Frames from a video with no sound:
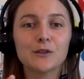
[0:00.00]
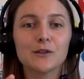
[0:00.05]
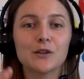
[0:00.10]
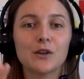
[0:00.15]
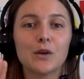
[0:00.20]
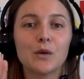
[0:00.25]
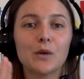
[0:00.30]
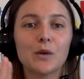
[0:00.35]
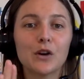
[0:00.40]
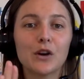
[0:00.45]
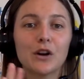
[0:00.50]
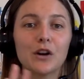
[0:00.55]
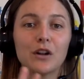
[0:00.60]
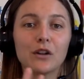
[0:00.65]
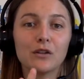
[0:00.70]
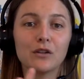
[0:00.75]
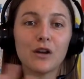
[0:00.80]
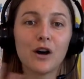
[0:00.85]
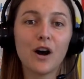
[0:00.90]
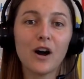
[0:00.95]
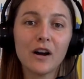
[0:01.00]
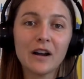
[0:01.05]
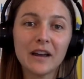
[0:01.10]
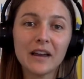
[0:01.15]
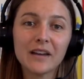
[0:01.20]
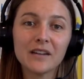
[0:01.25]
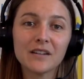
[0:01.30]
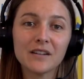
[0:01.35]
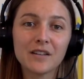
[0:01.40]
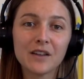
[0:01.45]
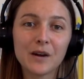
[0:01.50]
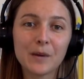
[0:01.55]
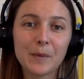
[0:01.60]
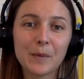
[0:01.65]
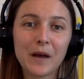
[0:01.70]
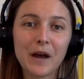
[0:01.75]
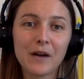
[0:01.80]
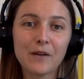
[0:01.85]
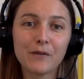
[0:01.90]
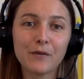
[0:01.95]
So you're going to log into their
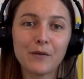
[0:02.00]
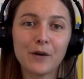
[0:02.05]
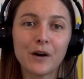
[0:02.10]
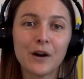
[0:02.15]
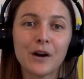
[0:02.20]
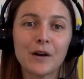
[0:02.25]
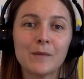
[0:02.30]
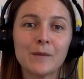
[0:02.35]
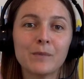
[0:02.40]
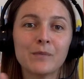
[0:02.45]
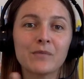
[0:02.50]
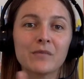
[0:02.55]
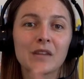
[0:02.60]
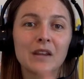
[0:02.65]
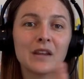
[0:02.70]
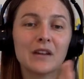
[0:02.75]
platform.